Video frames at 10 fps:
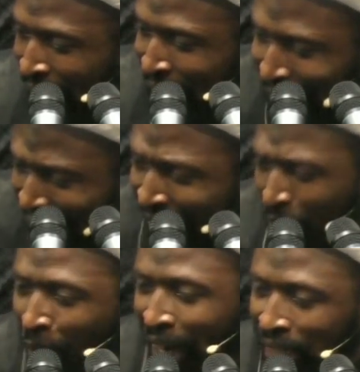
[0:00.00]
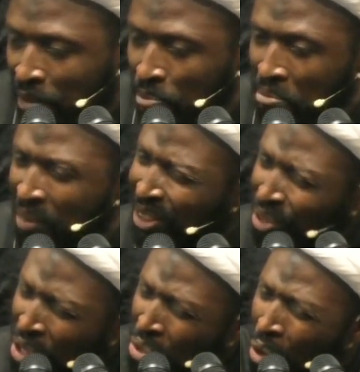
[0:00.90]
Think about it. Because
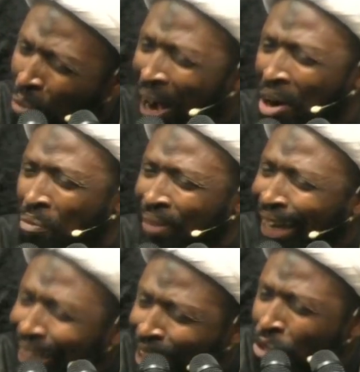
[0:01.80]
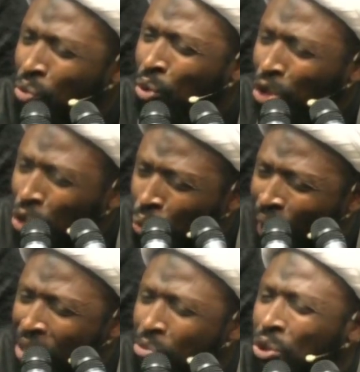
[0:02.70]
when you go back home, the next day you're going to
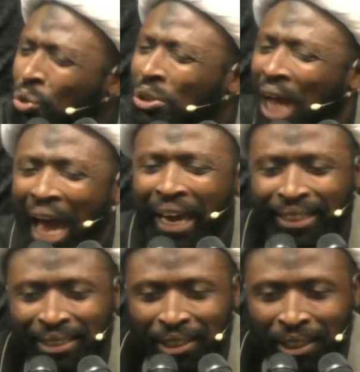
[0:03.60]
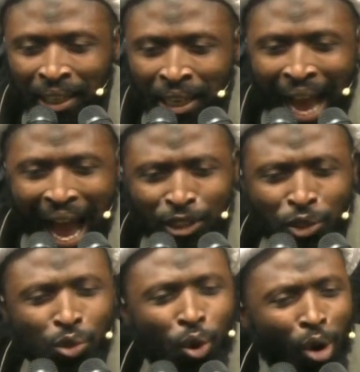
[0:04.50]
work, you're so tired.
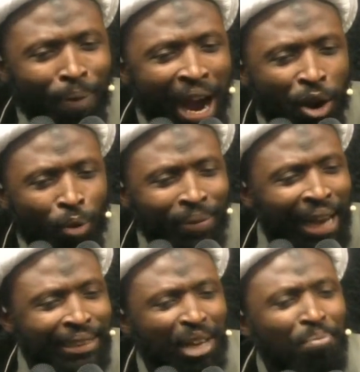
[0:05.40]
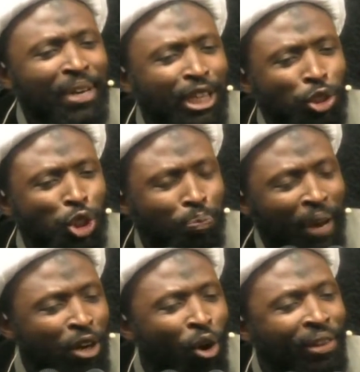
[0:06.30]
As you go back home, that 10 minutes you
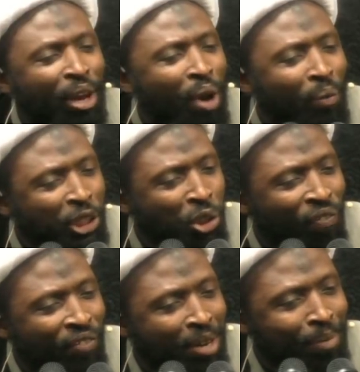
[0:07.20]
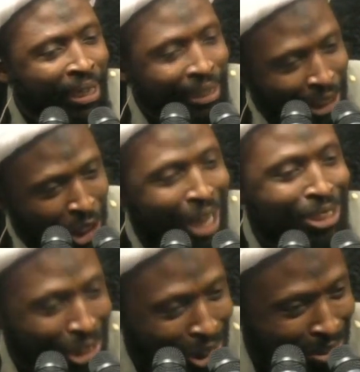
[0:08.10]
spend on the way with your family, discuss it.